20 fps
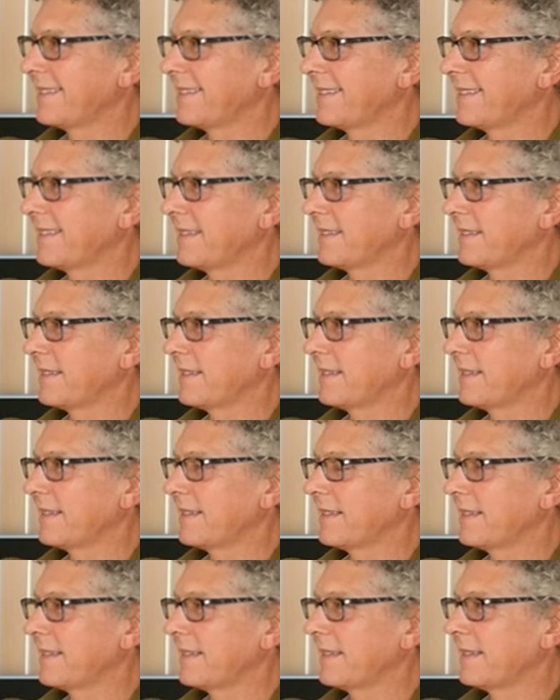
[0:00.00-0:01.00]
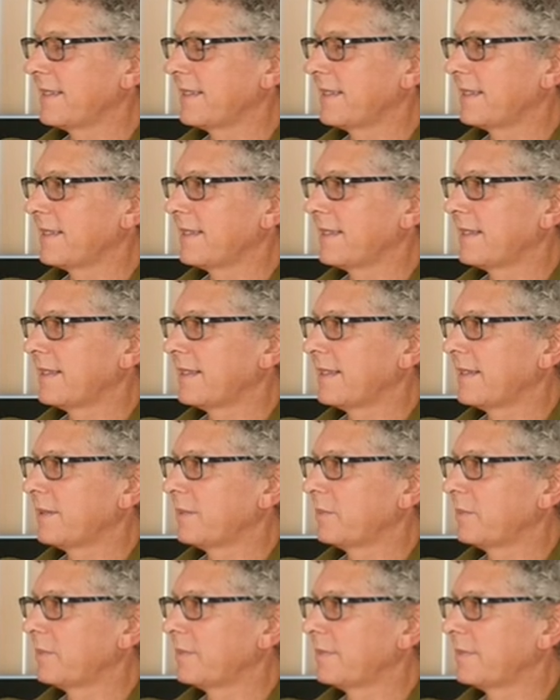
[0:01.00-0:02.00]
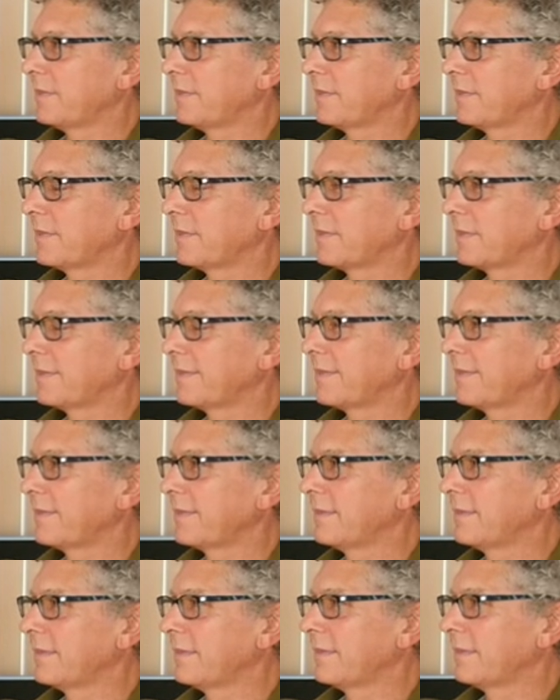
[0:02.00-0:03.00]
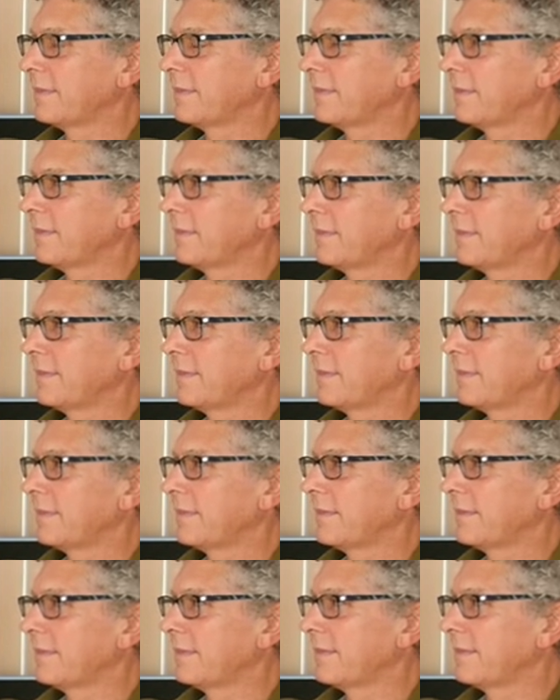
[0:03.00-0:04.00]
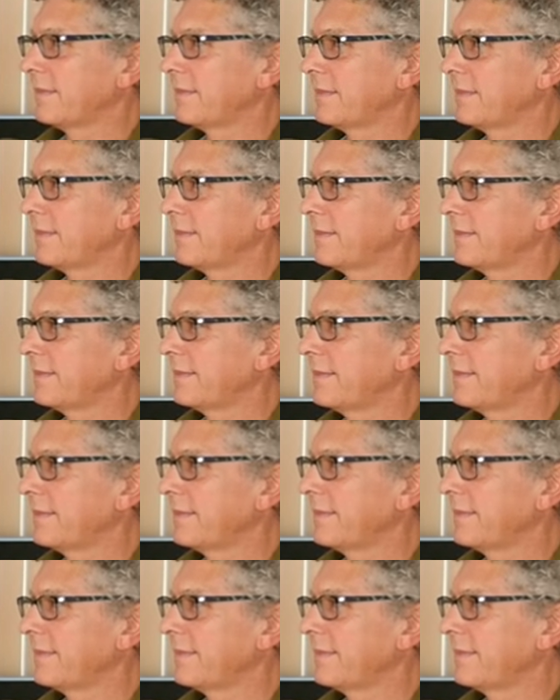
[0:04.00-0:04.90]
This person isn't speaking.